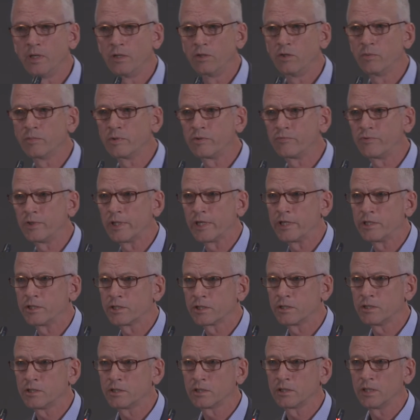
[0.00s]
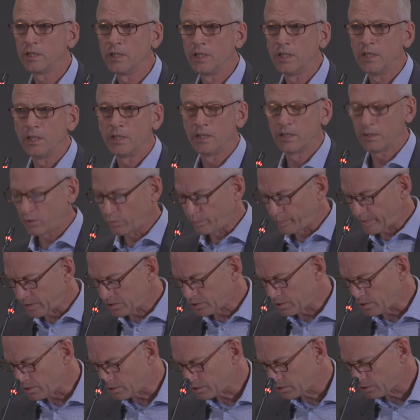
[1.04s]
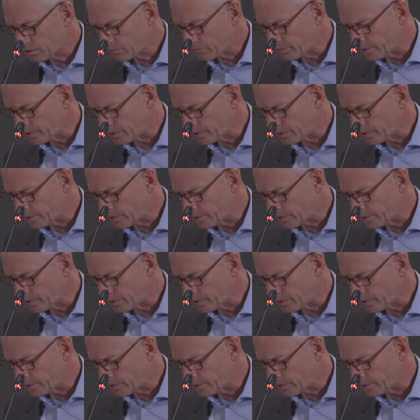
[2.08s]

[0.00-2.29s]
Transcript: human relations into business